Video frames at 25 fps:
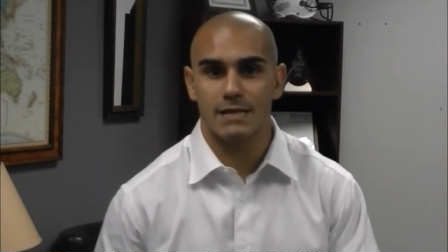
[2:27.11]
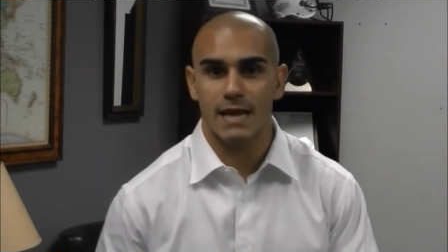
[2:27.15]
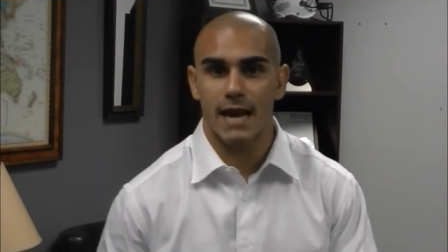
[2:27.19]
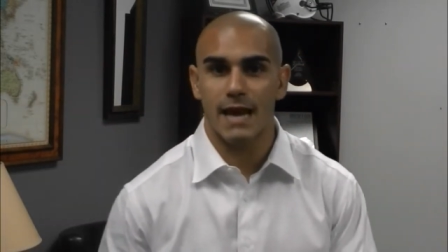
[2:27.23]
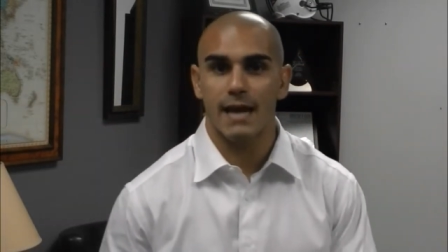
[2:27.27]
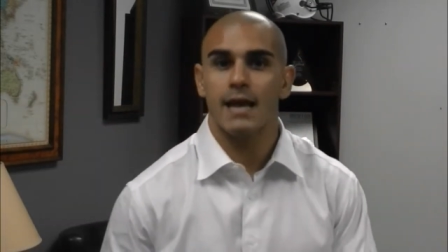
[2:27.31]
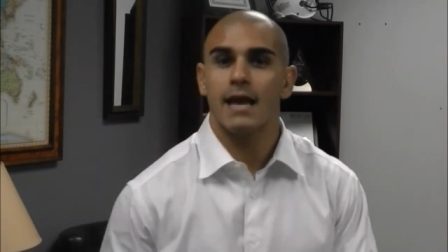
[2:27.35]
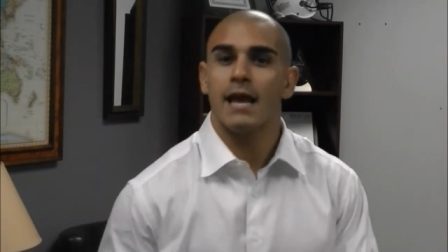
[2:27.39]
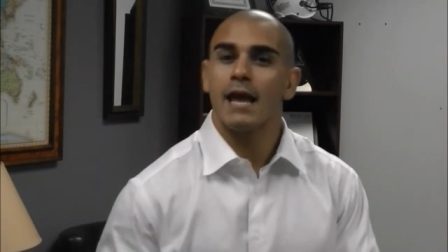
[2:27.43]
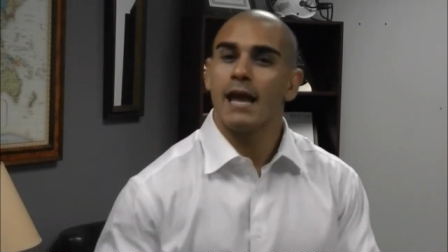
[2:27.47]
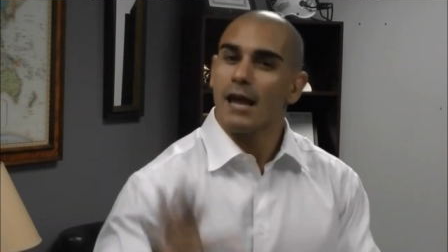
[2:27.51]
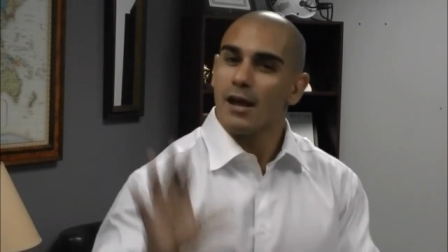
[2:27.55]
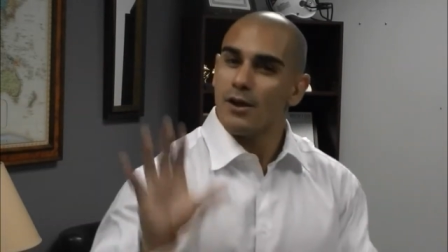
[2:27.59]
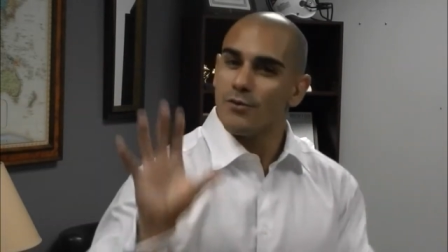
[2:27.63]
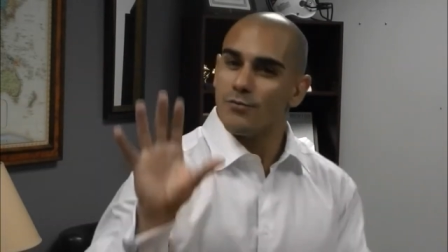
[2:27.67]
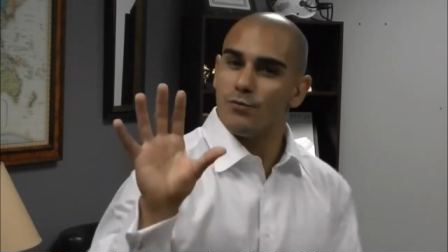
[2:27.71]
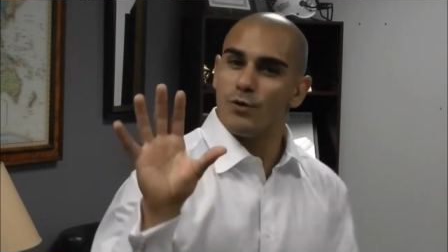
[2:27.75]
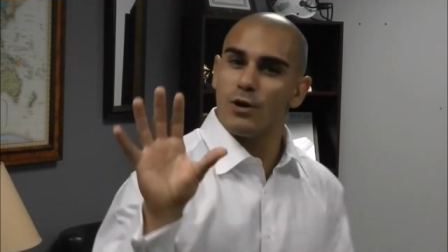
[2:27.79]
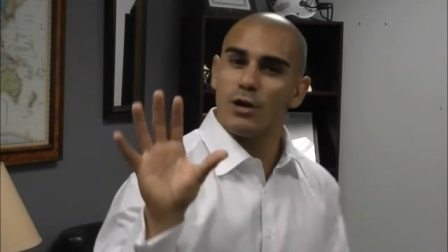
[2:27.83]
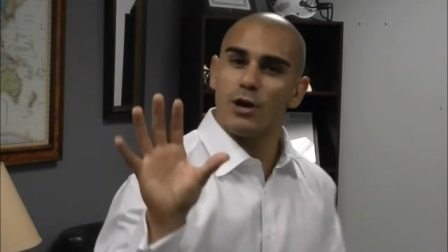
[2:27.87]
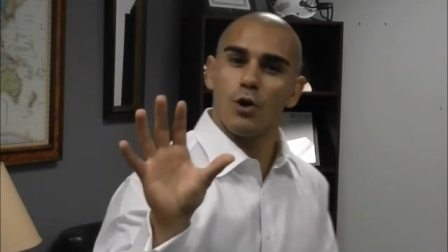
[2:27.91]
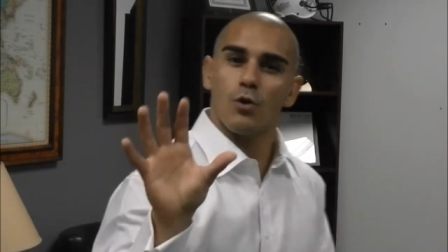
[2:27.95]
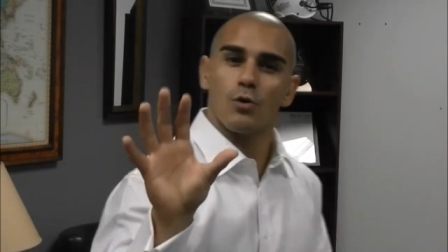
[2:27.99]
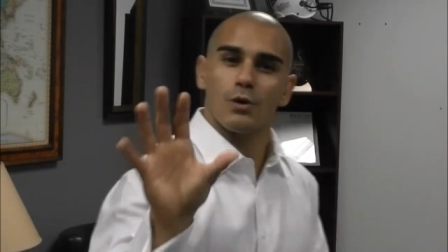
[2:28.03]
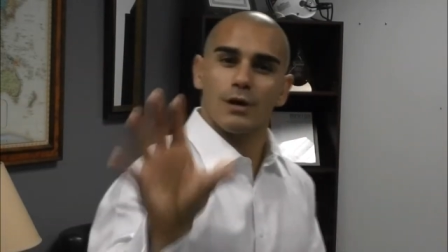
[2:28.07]
that if
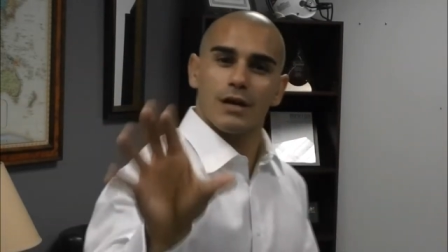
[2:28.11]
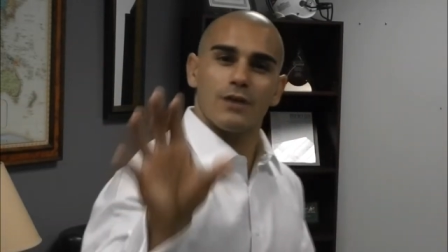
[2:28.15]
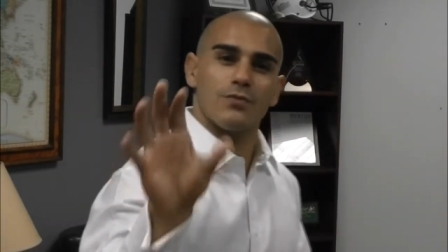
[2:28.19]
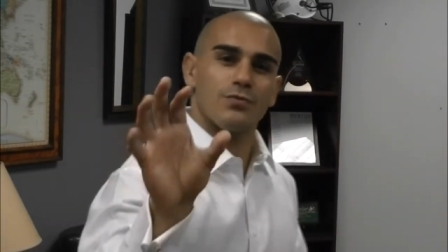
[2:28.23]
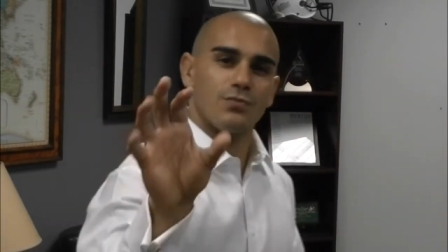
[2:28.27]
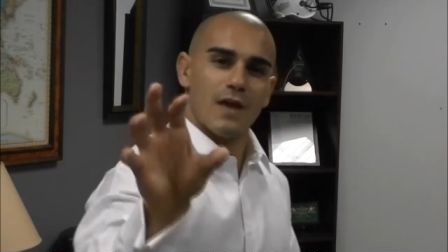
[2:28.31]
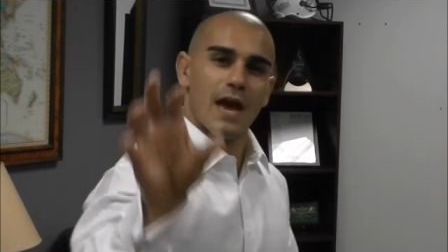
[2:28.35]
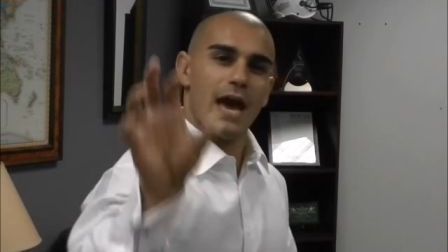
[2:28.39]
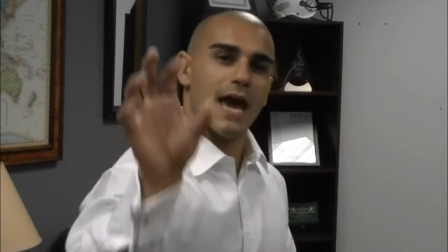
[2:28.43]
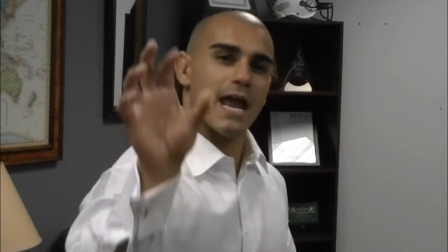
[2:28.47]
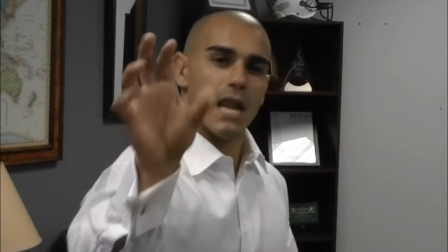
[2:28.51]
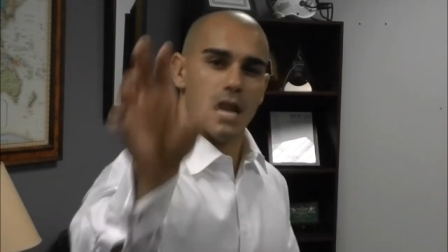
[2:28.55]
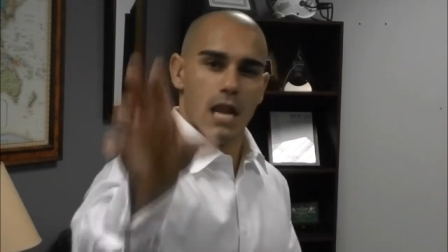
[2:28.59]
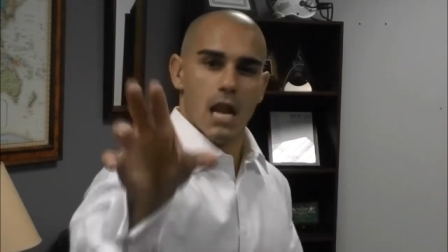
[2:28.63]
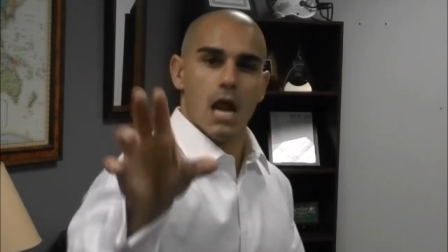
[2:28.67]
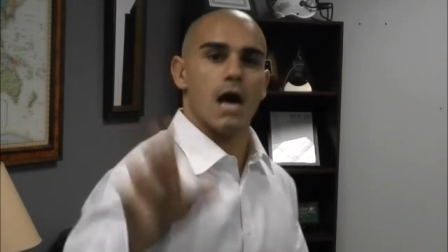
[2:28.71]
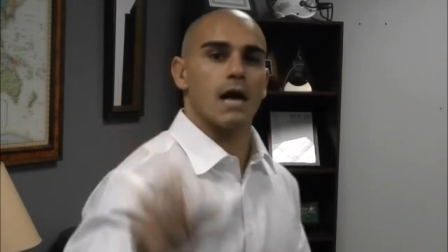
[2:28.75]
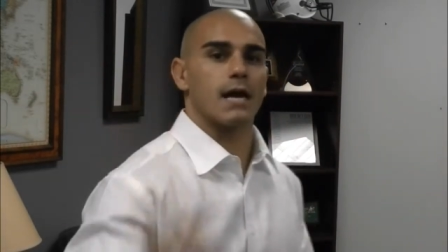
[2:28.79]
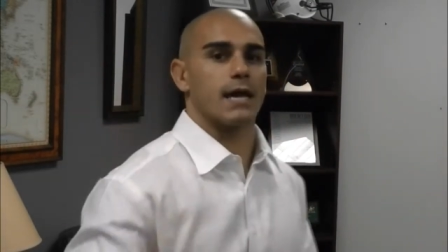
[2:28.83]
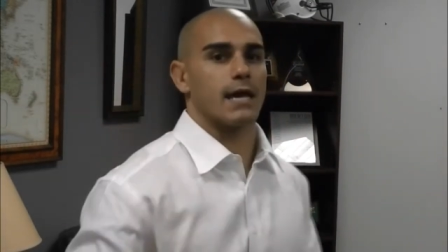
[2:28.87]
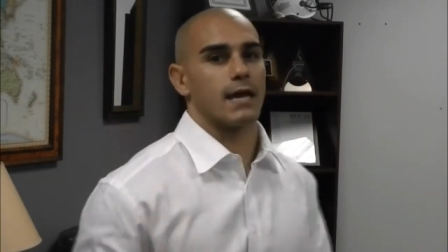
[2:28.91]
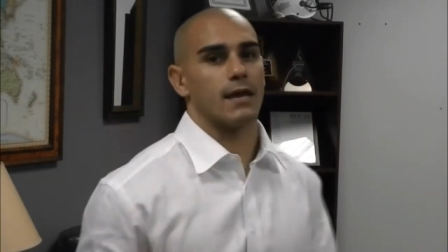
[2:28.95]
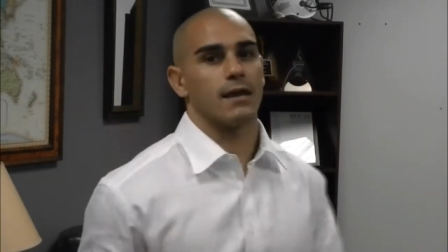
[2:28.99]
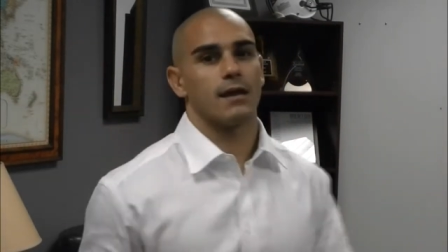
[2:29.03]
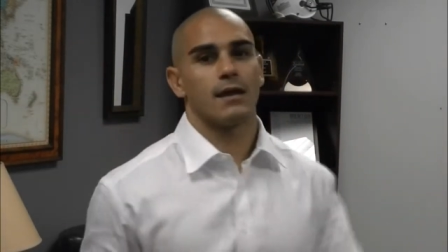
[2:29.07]
we don't get that
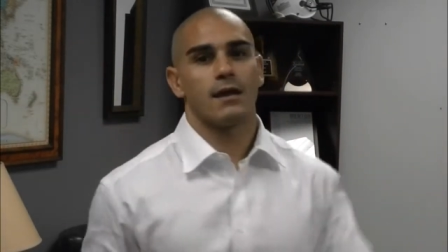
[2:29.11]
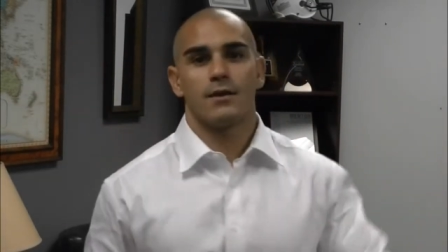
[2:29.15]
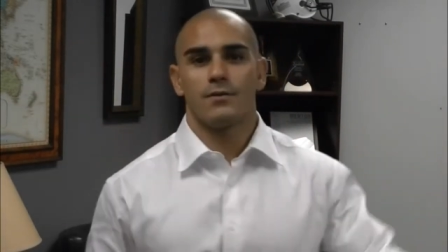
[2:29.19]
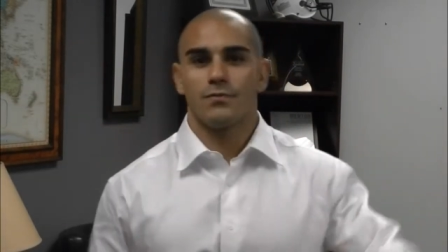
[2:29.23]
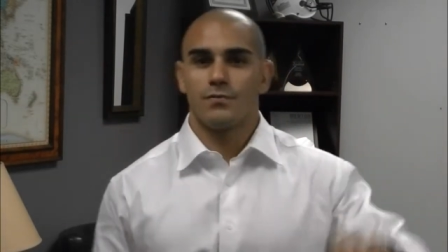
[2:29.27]
nugget,